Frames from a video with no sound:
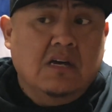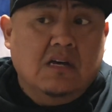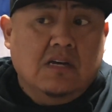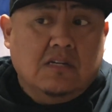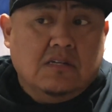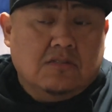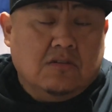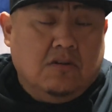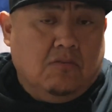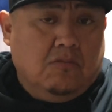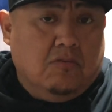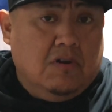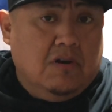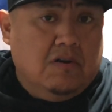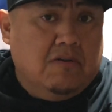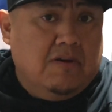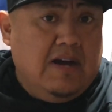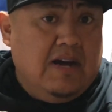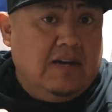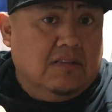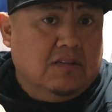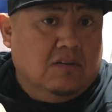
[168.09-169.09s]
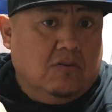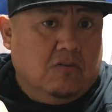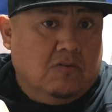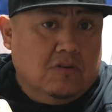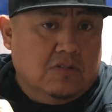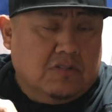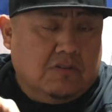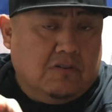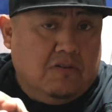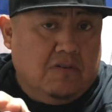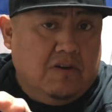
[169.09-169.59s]
So I went around the
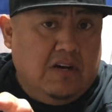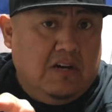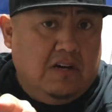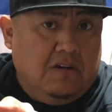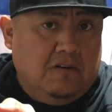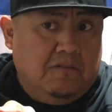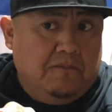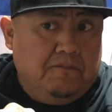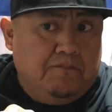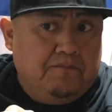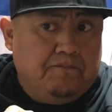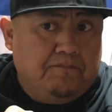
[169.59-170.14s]
horse corral.